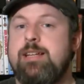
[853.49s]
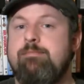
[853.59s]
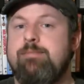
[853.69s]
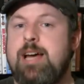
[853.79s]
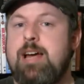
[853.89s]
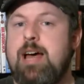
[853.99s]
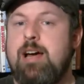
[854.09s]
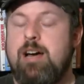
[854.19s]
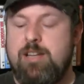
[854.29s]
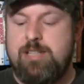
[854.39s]
it. I
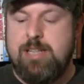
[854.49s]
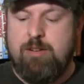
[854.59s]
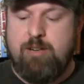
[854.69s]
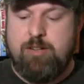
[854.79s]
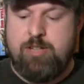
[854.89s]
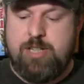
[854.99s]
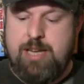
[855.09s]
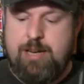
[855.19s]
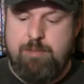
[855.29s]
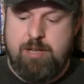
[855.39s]
honestly don't
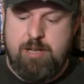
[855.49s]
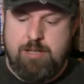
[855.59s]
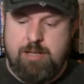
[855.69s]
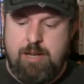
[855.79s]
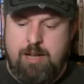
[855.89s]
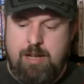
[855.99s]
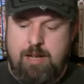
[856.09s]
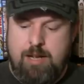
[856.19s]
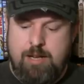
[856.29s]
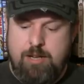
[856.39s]
understand it, because,
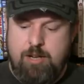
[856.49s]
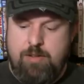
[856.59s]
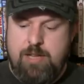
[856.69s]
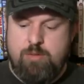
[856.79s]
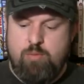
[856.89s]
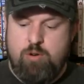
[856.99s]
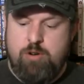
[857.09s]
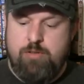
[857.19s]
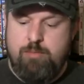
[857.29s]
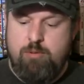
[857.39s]
you know, these
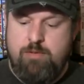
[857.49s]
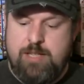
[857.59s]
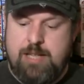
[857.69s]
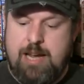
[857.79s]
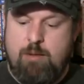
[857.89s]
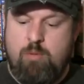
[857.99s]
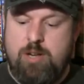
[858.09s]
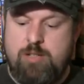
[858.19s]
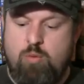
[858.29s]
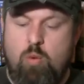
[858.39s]
were the movies that I
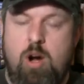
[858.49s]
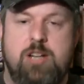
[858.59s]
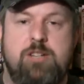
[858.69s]
wanted to watch